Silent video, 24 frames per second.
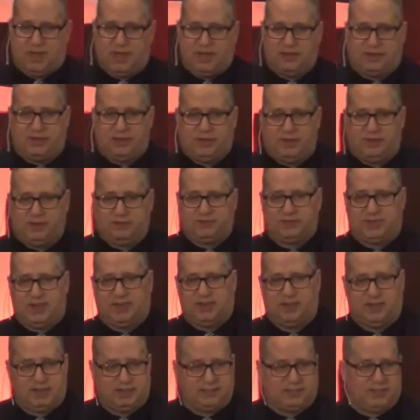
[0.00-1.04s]
How can you
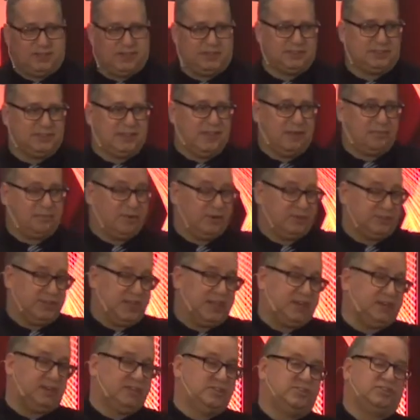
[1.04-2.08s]
say nice things to that person?
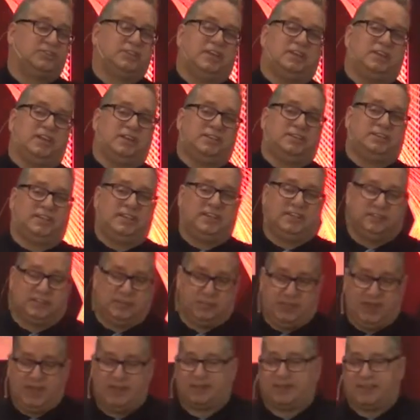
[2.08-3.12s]
How can you say nice
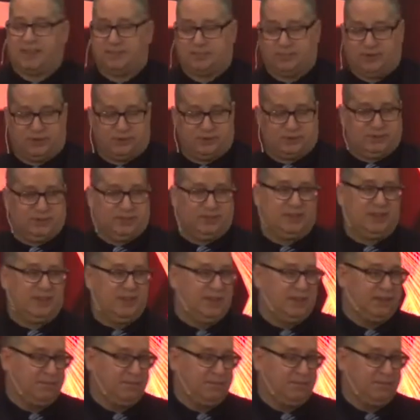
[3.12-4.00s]
things about that person?